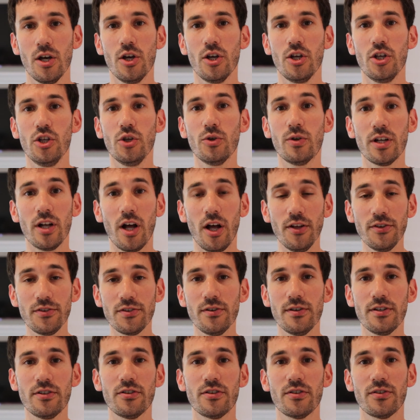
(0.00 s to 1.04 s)
You can
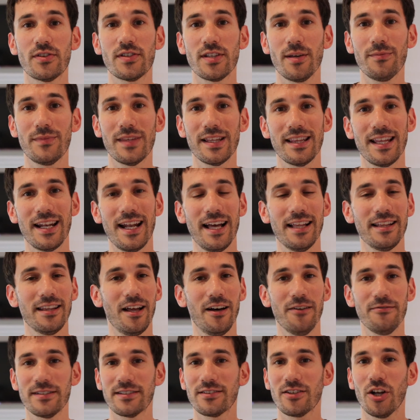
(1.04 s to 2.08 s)
also introduce something that I
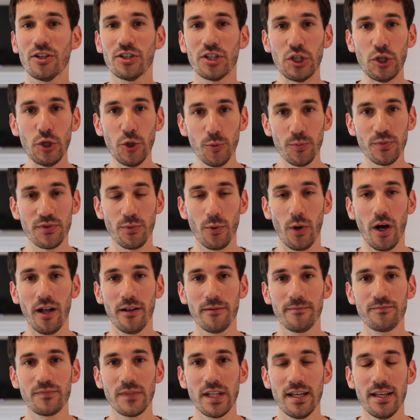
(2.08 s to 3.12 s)
love. It's called an oops
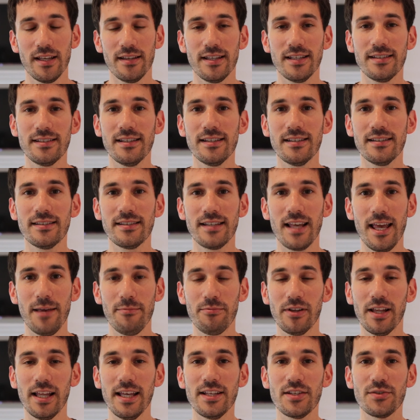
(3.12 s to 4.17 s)
wall. This is a
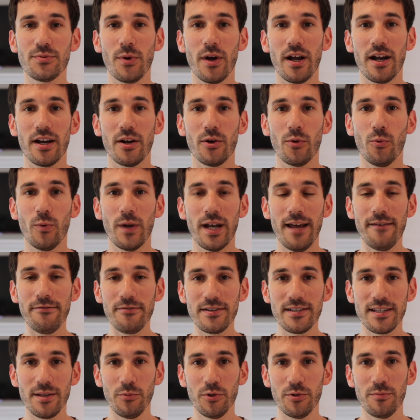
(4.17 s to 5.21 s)
place where whenever
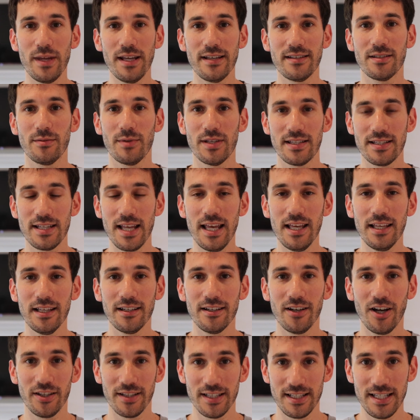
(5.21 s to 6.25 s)
someone makes a mistake
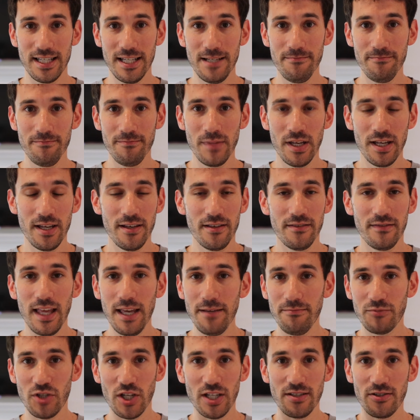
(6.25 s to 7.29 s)
on the team,
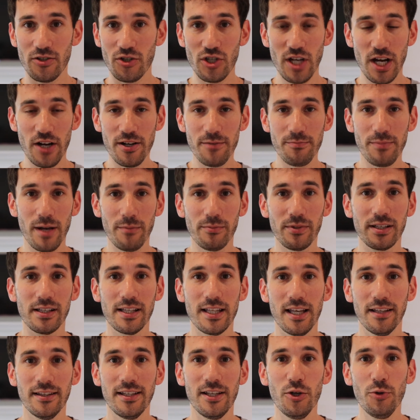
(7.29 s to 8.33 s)
they just share it publicly
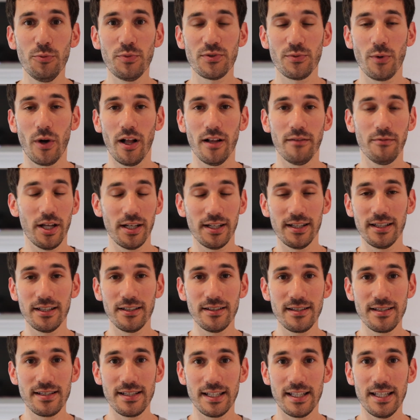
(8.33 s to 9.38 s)
on the oops wall. On a little
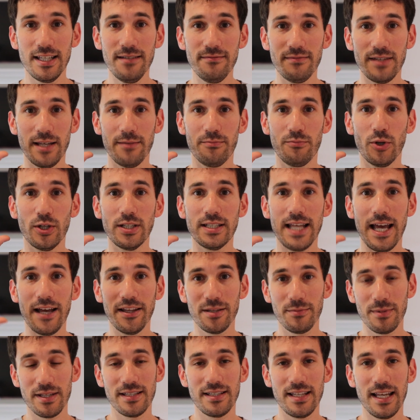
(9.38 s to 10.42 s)
sticky, they'd put down
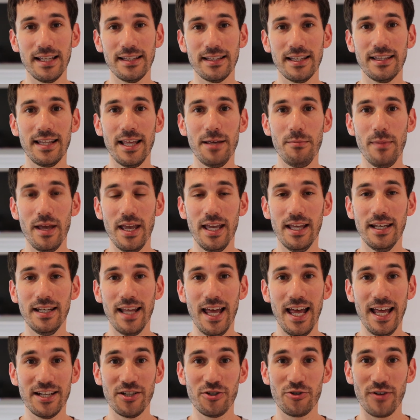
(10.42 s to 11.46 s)
the mistake that they made
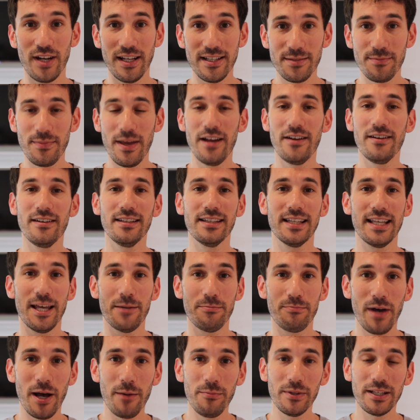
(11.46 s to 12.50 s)
and transparently
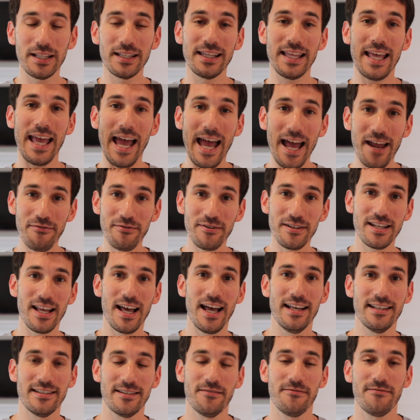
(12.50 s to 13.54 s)
and publicly
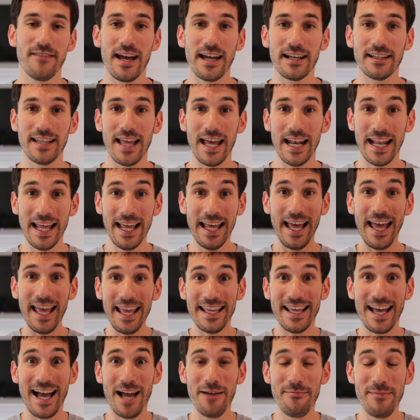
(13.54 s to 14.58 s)
advertise the fact that,
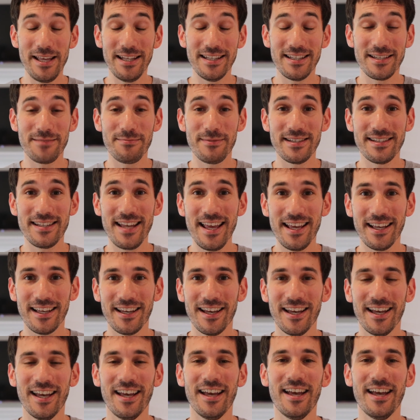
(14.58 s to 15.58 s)
hey, I made this mistake.